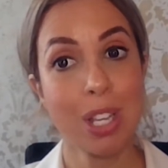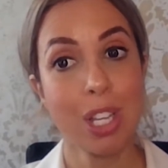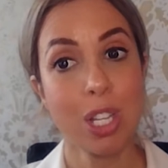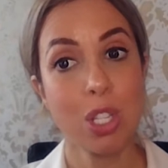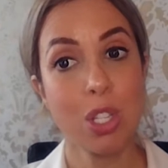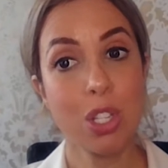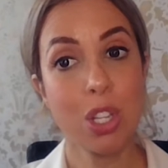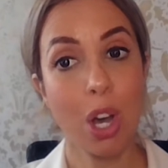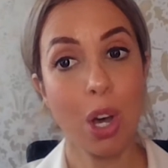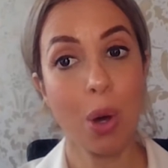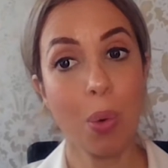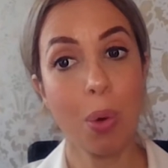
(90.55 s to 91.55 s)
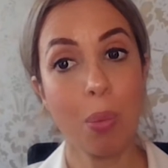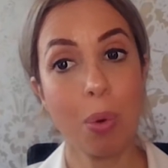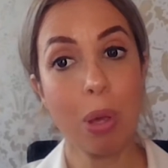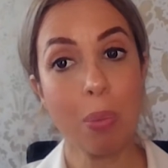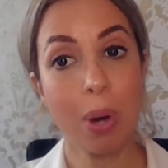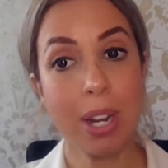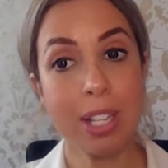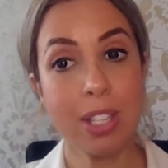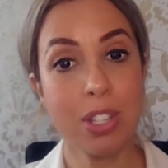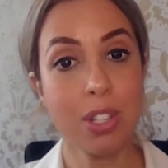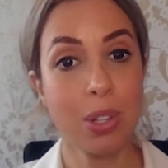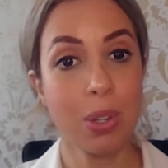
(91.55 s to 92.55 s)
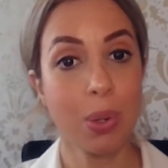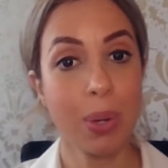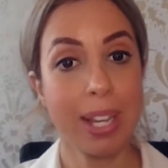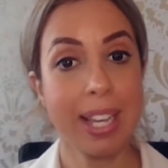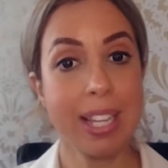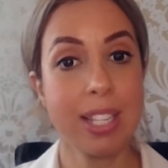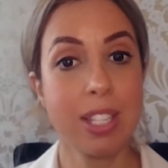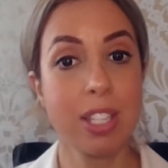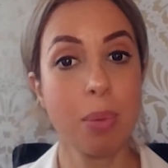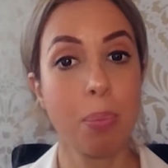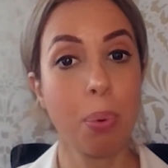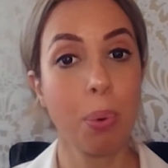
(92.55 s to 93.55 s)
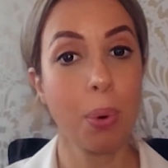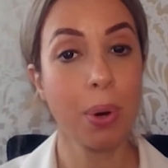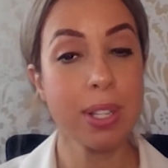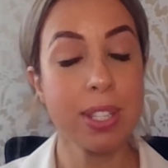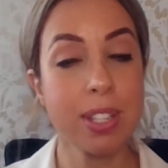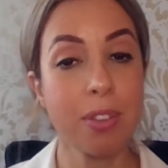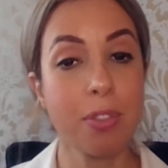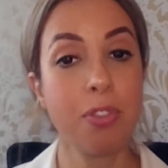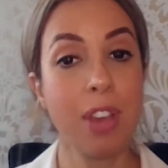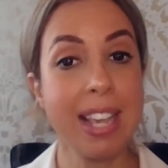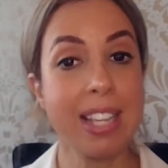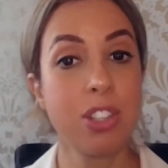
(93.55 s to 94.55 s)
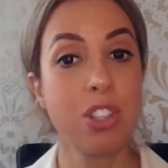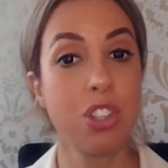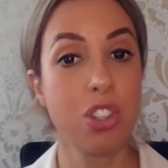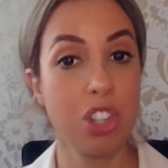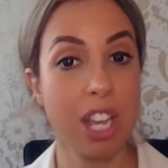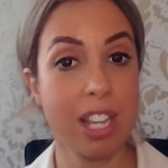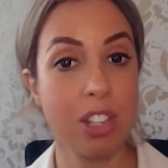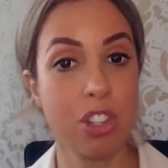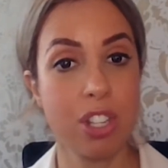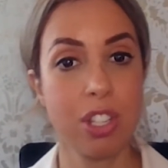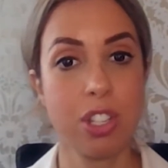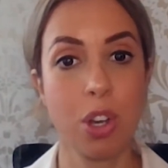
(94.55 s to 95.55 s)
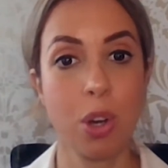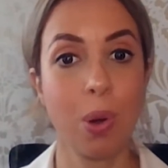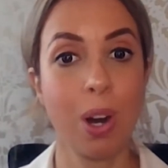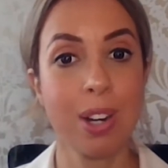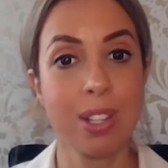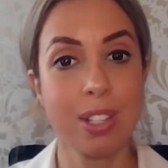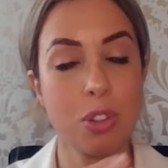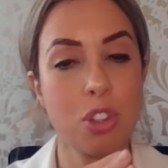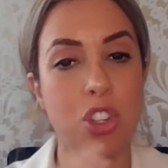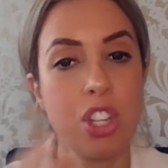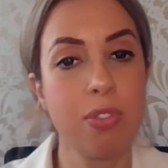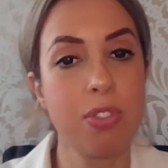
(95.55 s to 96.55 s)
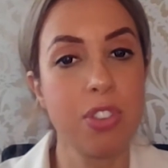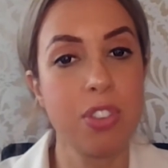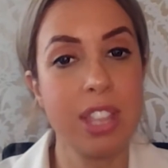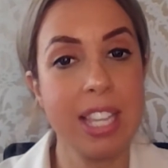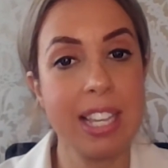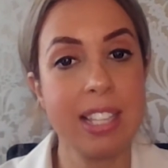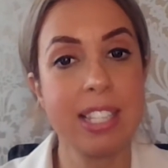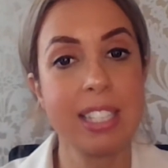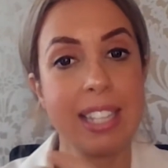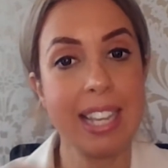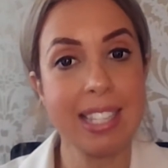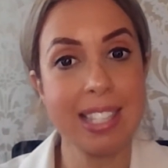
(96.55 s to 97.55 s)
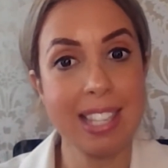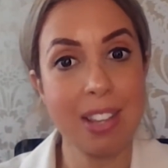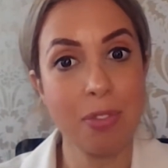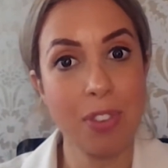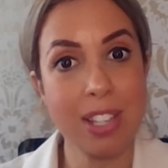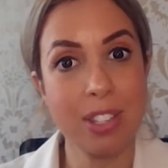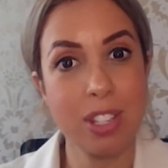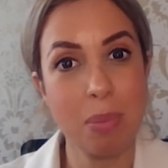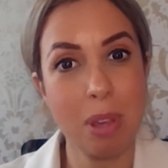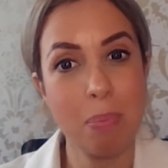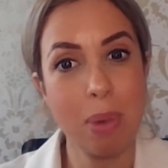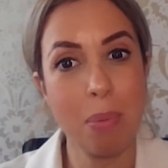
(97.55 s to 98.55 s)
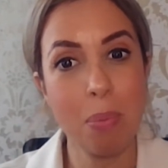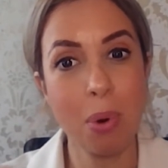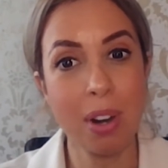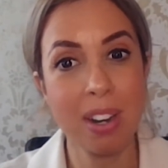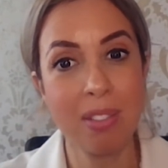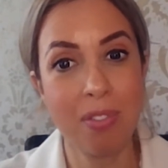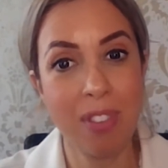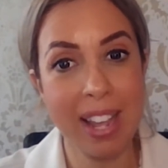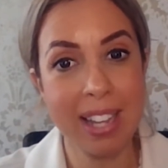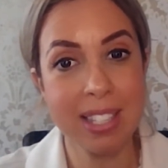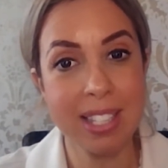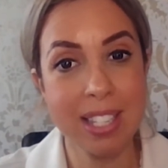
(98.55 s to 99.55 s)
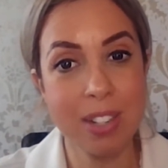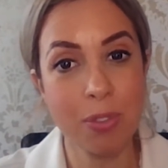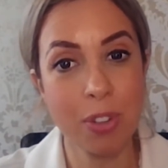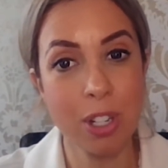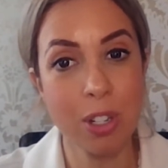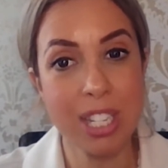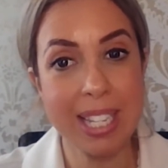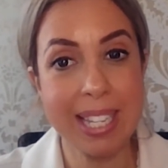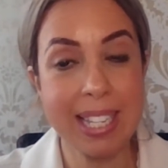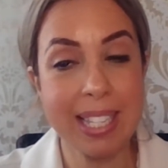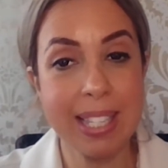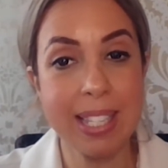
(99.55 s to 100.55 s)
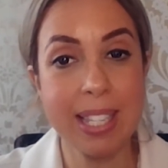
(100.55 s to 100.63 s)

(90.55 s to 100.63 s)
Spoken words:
So what we want to do is support phase changes. So shift the delayed sleep phase to be a bit more advanced for your teens